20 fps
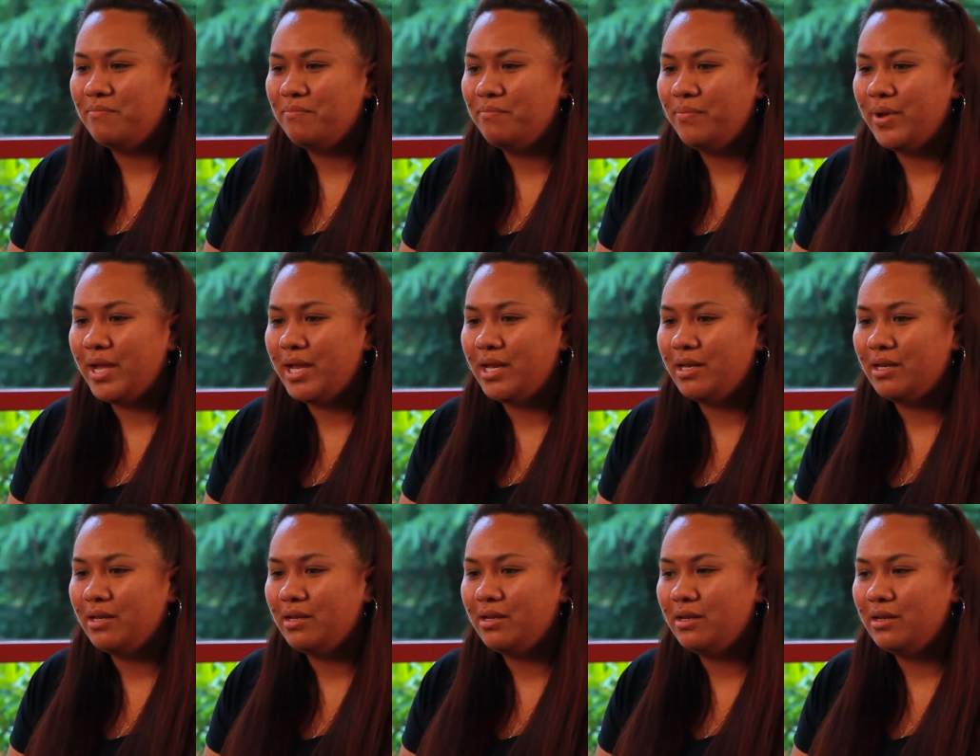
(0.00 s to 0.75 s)
But
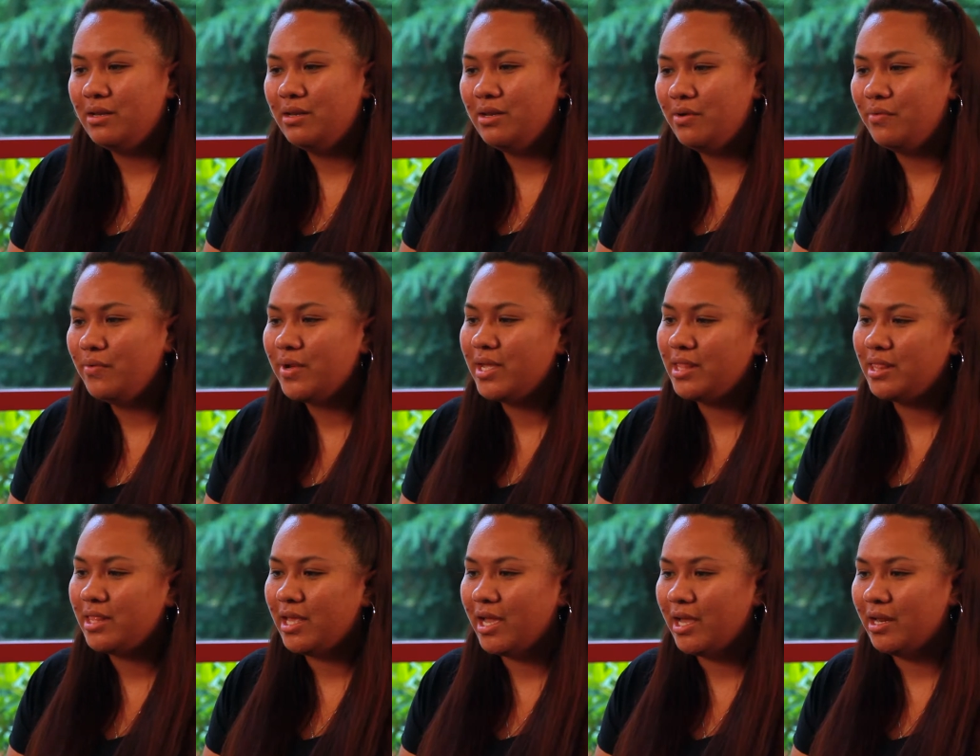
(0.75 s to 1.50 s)

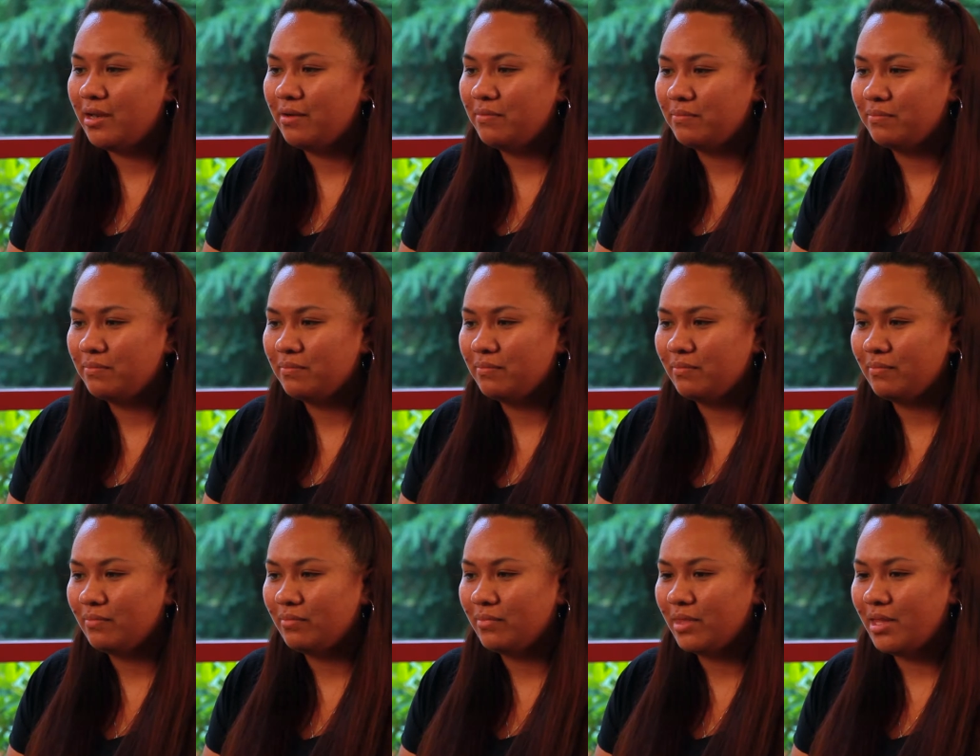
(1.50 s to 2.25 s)
knowing that
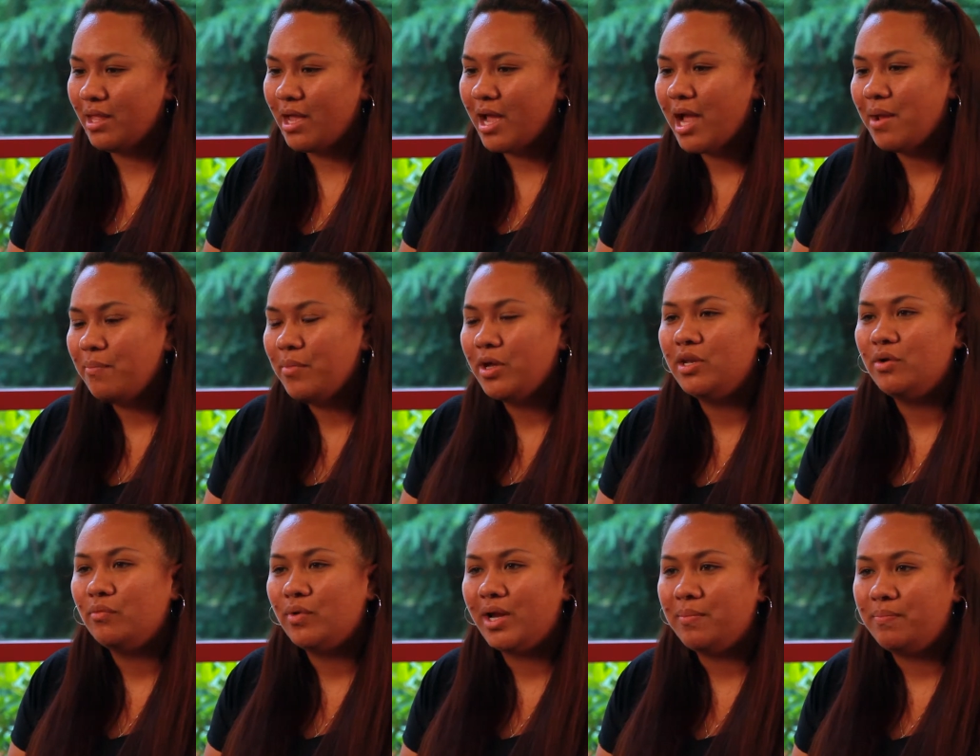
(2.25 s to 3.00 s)
I'm on
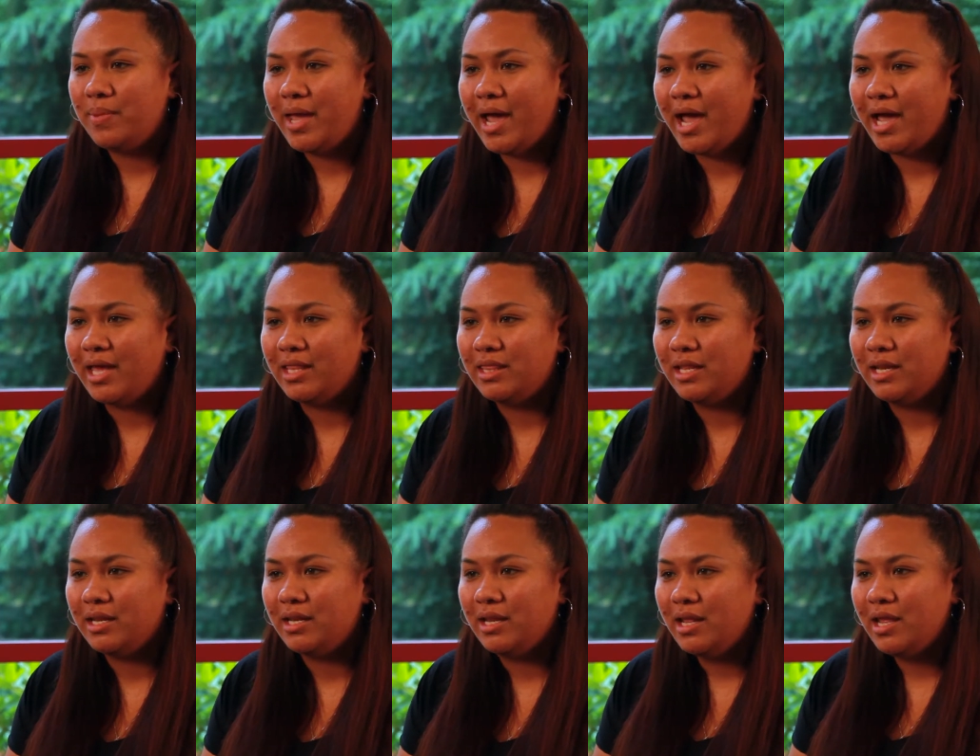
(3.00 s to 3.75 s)
the right path
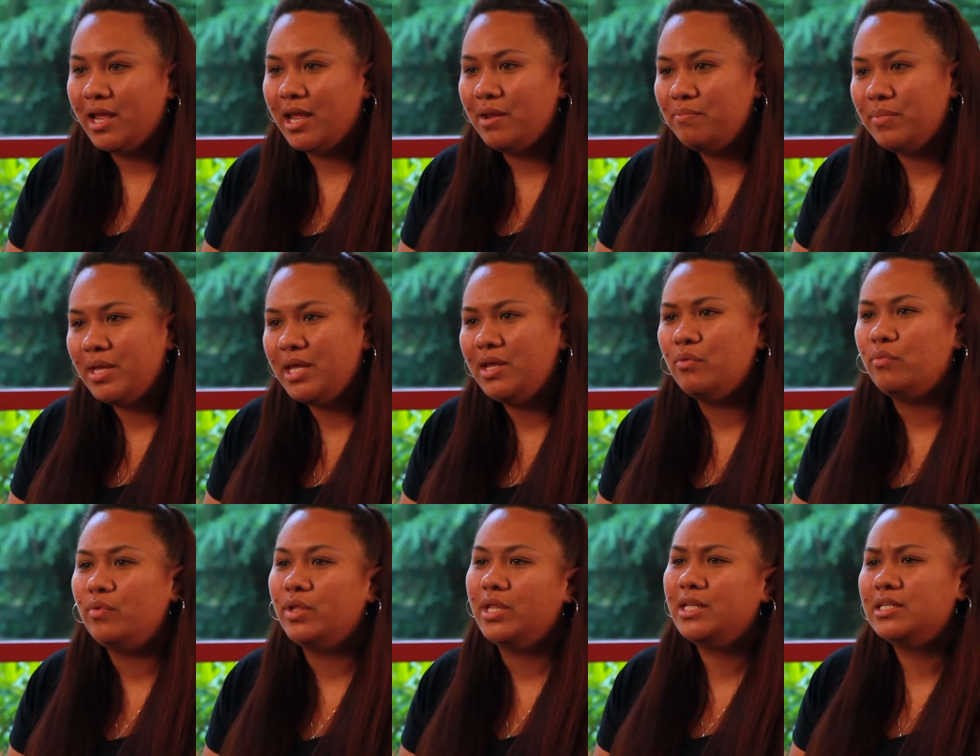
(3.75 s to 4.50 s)
and
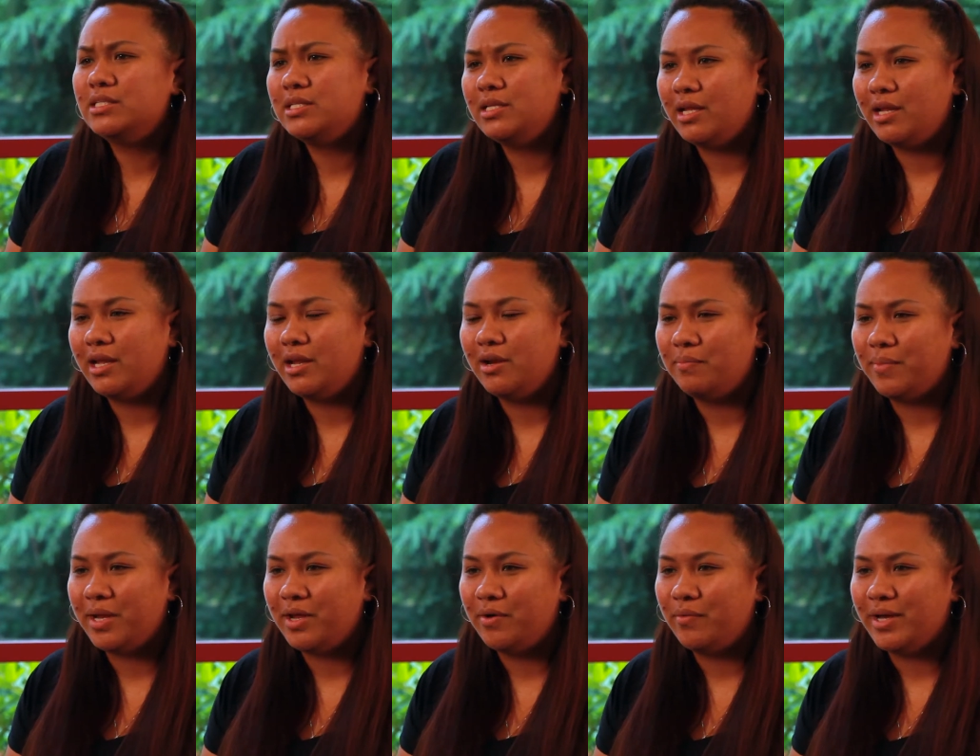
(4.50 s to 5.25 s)
being willing to hear
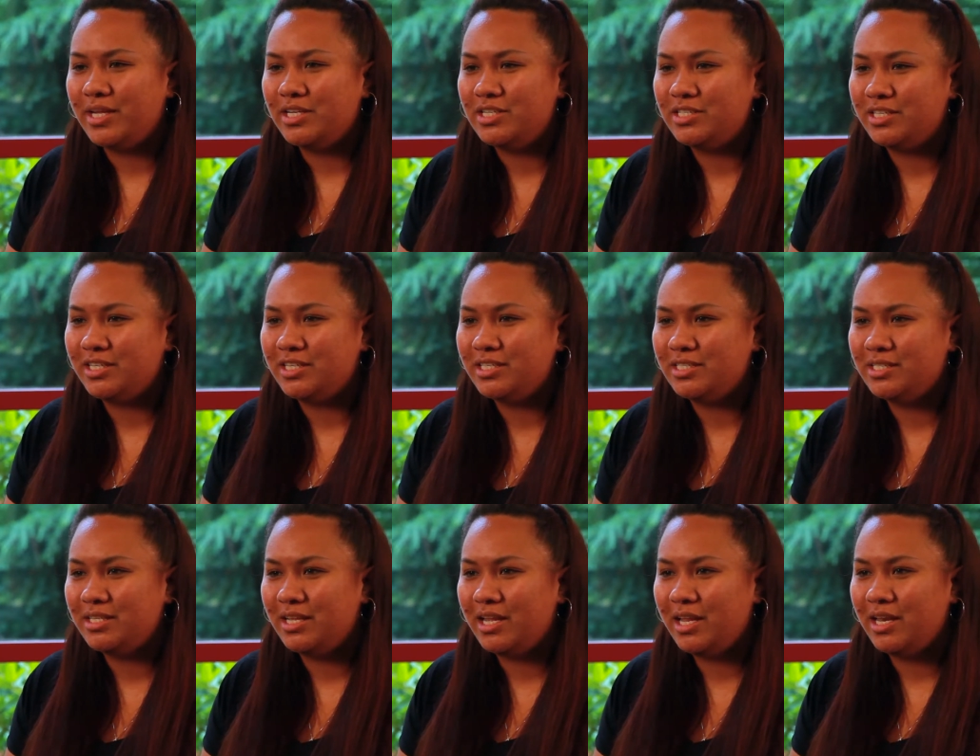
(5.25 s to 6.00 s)
my
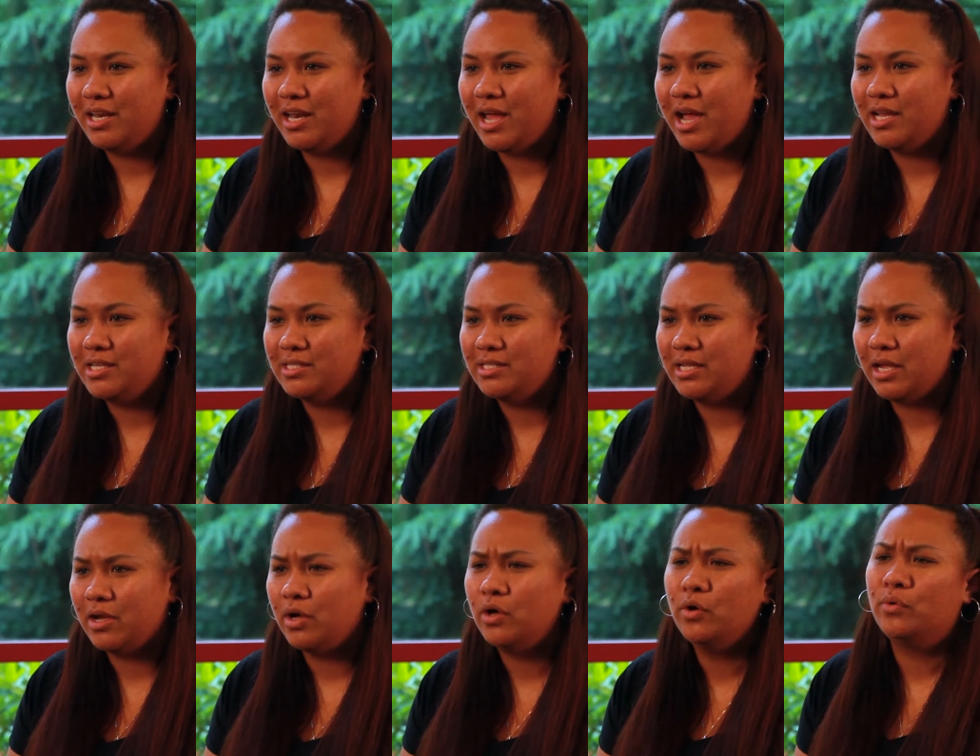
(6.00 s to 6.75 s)
questions and not
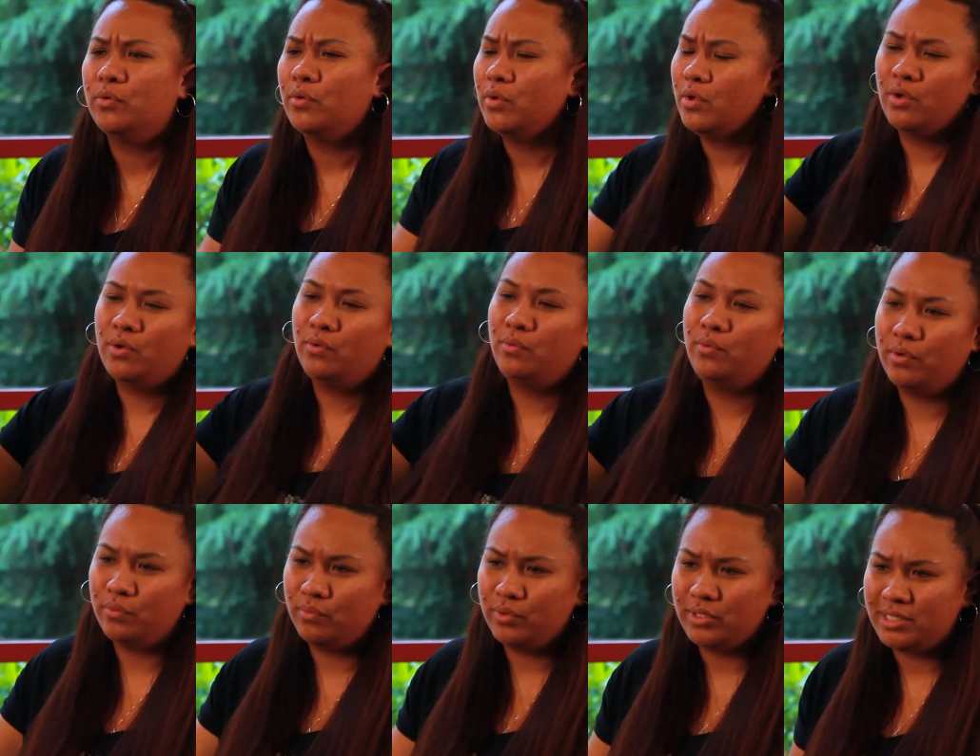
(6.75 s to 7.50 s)
saying, oh,
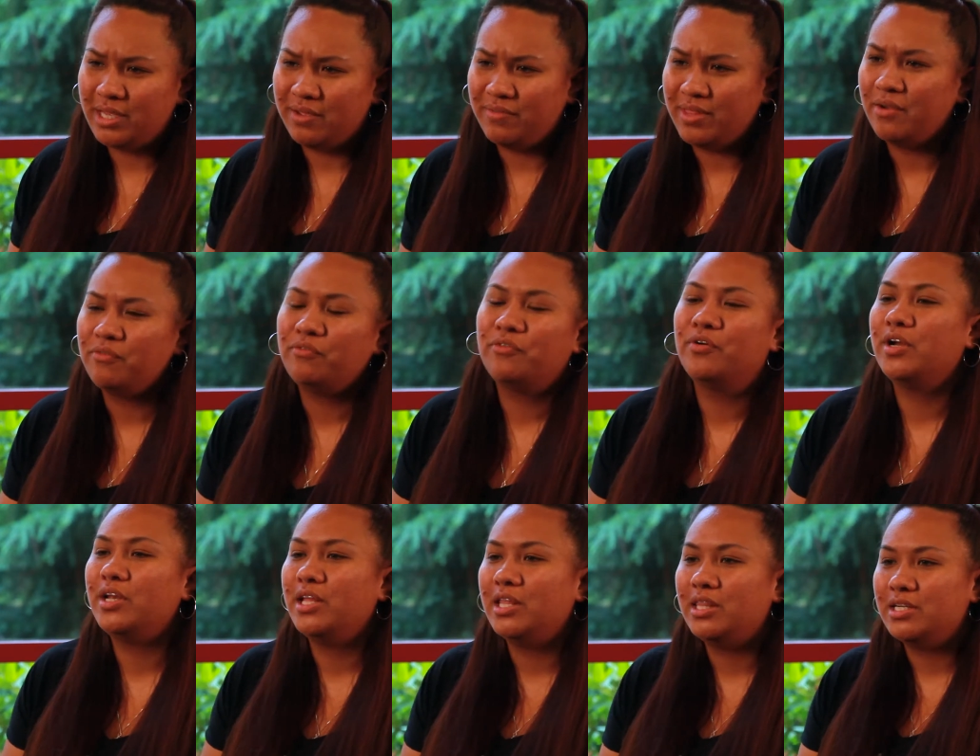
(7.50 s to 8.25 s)
well, we'll save that
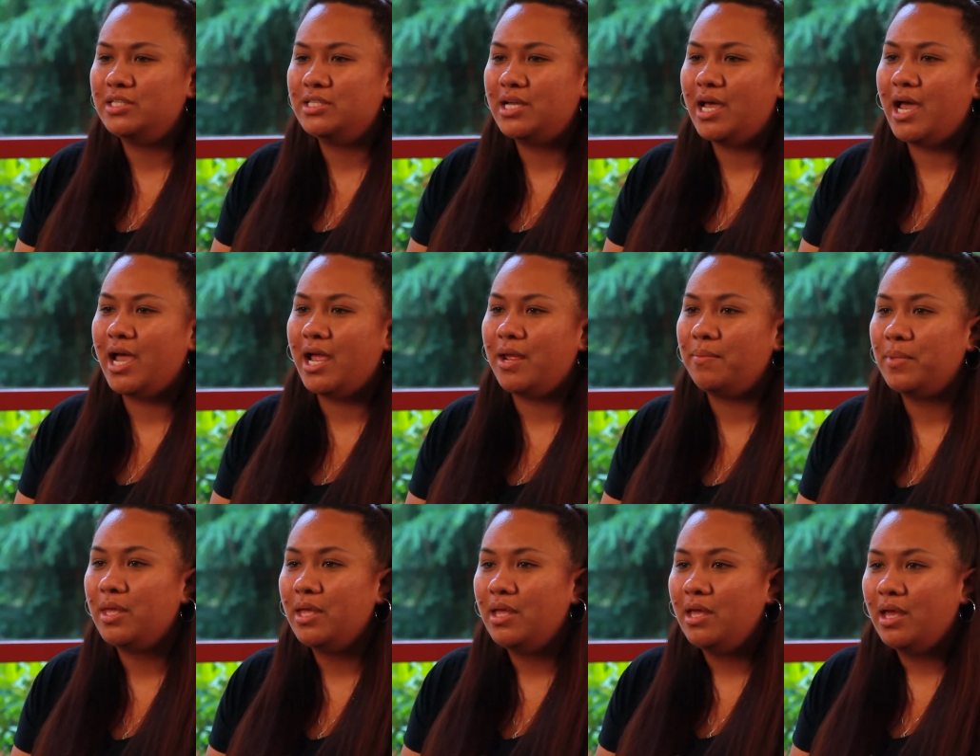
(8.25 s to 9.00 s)
for another time.